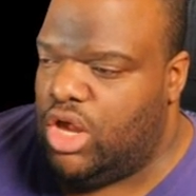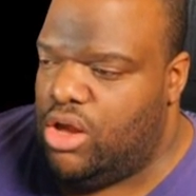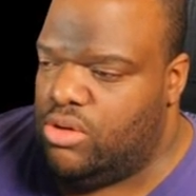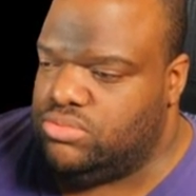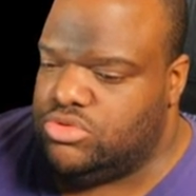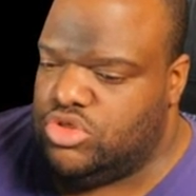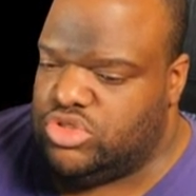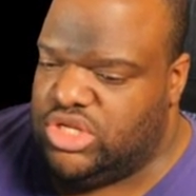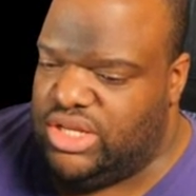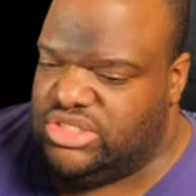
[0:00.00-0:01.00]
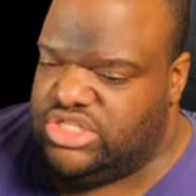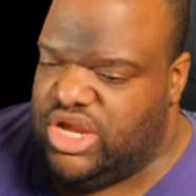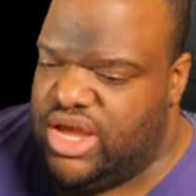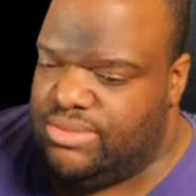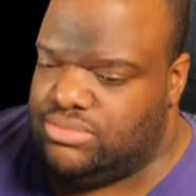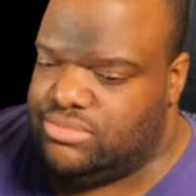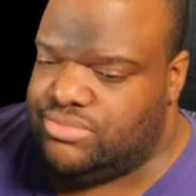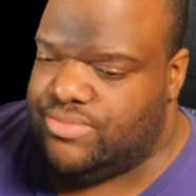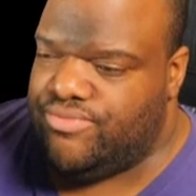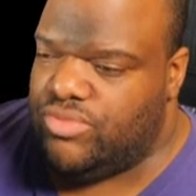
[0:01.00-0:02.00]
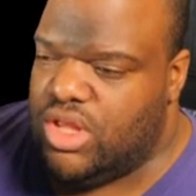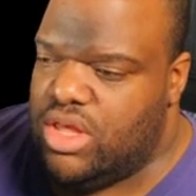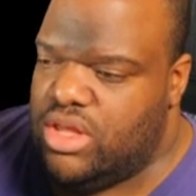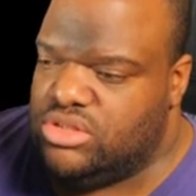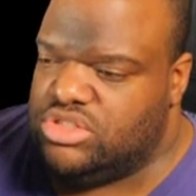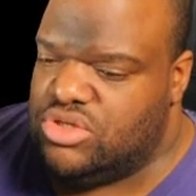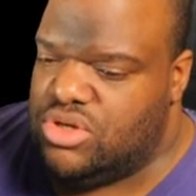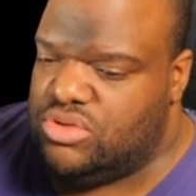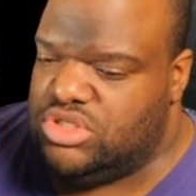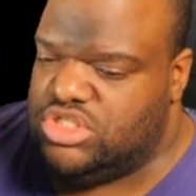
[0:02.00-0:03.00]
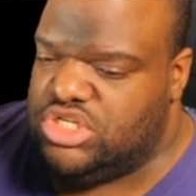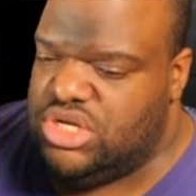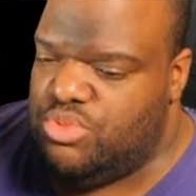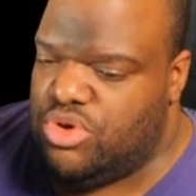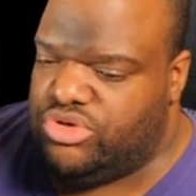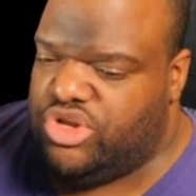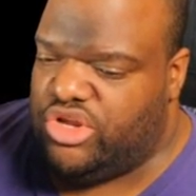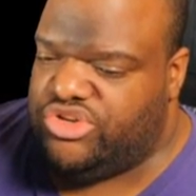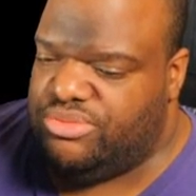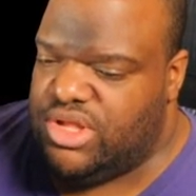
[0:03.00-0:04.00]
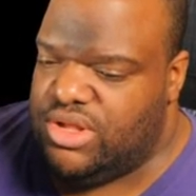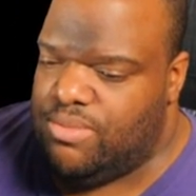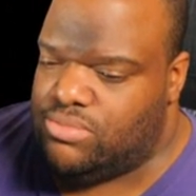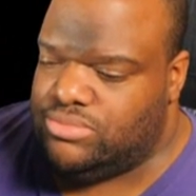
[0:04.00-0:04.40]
Oh, no time to chat. So, oh, Najee won't talk to me.